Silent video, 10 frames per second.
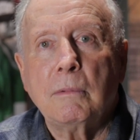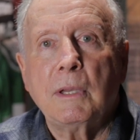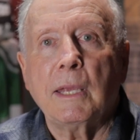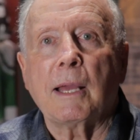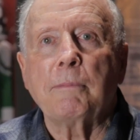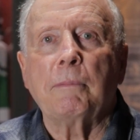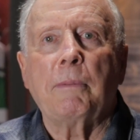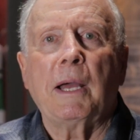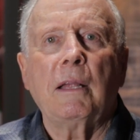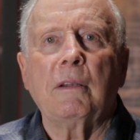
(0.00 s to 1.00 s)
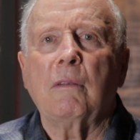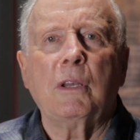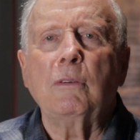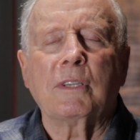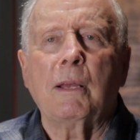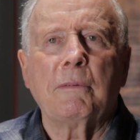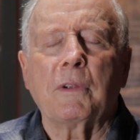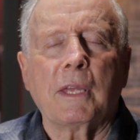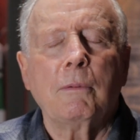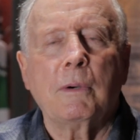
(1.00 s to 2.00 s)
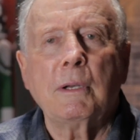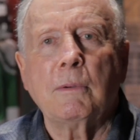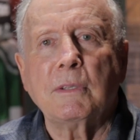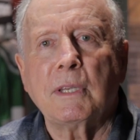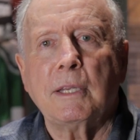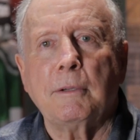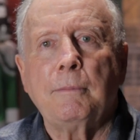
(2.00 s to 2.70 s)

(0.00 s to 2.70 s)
take up a pile, do something, forget what it was then.